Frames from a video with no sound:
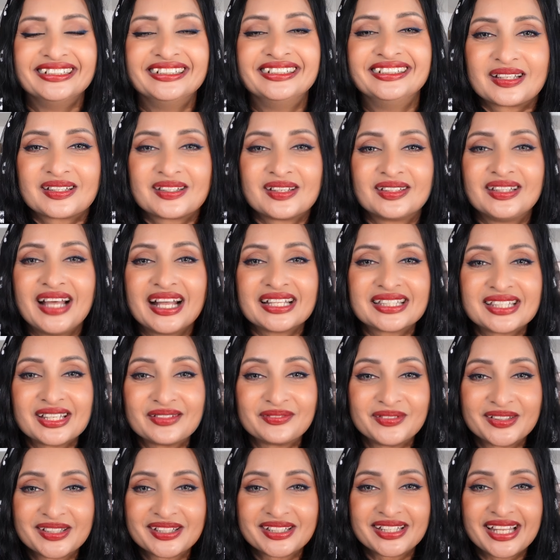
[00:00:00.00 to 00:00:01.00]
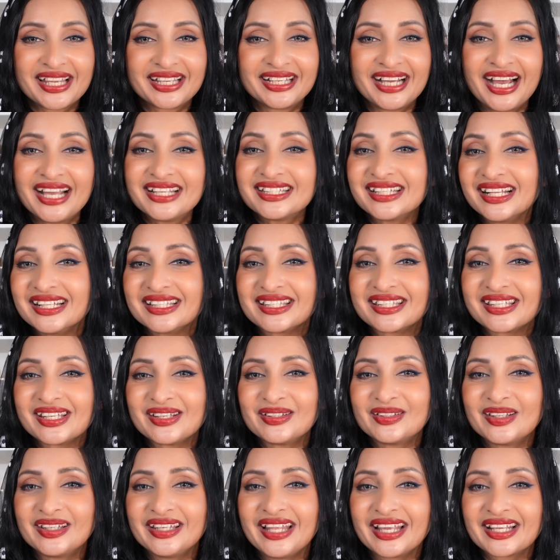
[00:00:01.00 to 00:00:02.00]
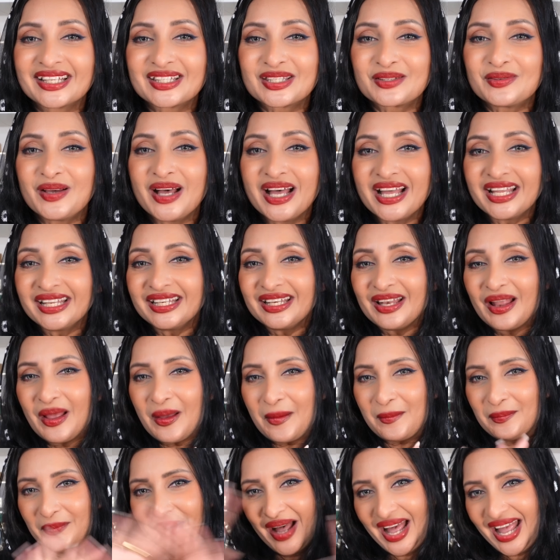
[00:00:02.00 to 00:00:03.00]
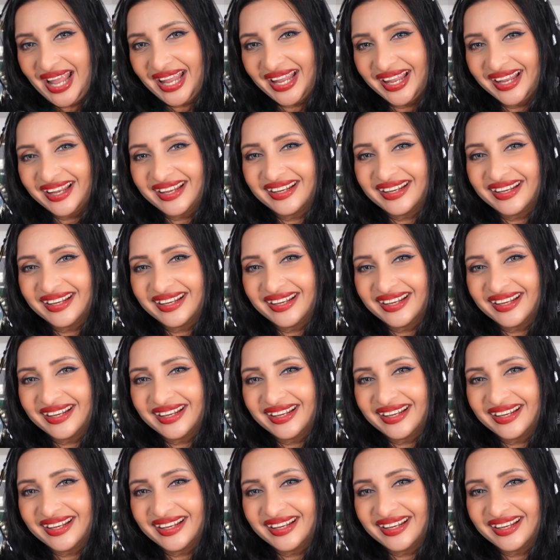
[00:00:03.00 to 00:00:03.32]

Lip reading: So that's it for today, guys. I'll see you in the next one. Bye.